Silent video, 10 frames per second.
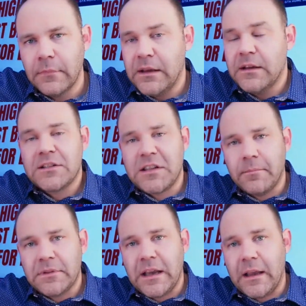
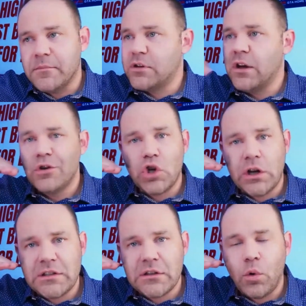Sometimes
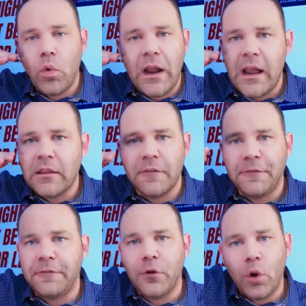just the way the
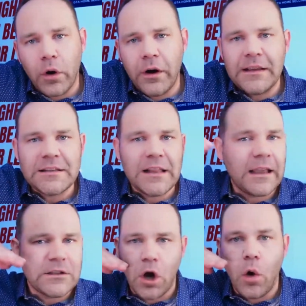floor is like
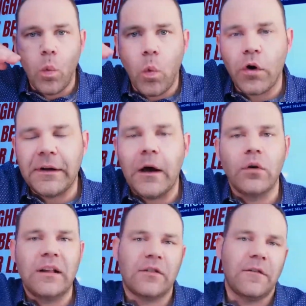it's all worn
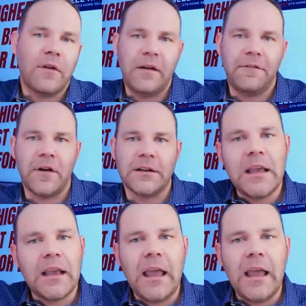out at the very front.